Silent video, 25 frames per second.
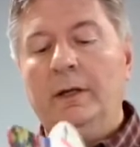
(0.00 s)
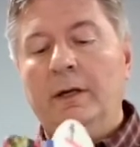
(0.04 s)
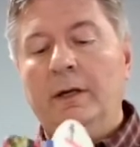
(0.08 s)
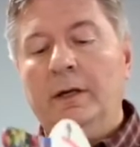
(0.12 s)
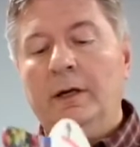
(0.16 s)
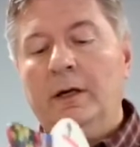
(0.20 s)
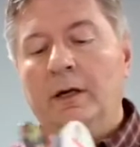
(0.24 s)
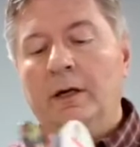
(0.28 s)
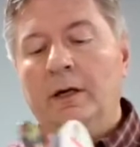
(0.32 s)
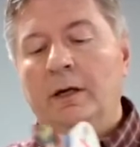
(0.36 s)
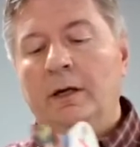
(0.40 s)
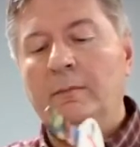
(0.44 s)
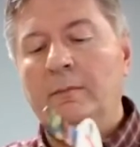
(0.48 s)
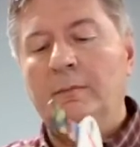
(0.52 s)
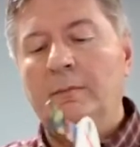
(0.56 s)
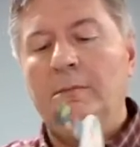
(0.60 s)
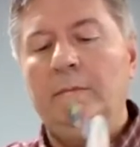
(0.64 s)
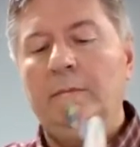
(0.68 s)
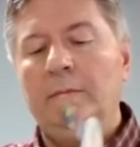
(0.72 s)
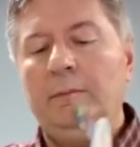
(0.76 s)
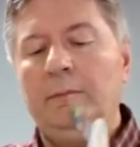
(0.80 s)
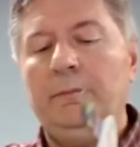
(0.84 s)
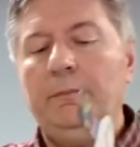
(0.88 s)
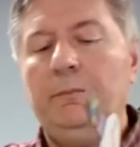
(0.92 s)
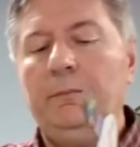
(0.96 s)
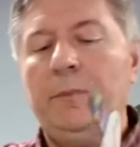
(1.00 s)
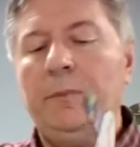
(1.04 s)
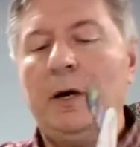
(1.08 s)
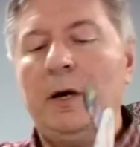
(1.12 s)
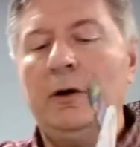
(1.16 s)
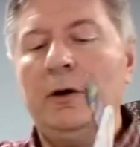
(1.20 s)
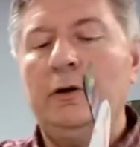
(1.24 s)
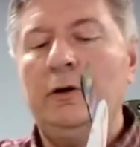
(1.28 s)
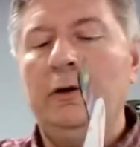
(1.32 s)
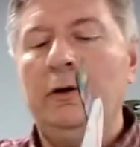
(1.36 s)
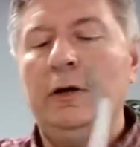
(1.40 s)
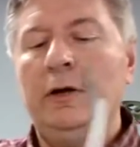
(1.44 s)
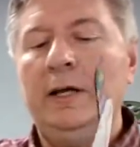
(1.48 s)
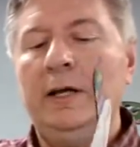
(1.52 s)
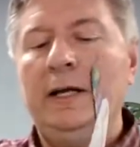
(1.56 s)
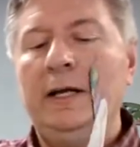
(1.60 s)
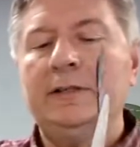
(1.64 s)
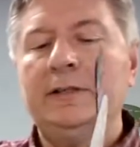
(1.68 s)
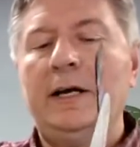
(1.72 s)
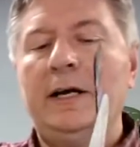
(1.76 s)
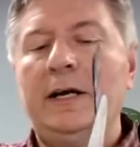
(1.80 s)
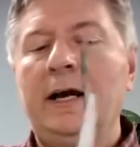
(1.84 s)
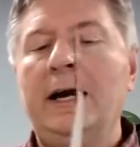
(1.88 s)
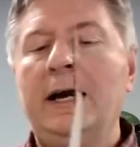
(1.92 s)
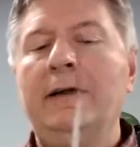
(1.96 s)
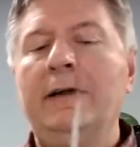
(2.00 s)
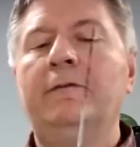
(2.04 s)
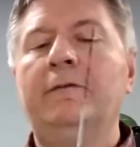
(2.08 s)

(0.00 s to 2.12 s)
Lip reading: Powder coating has a high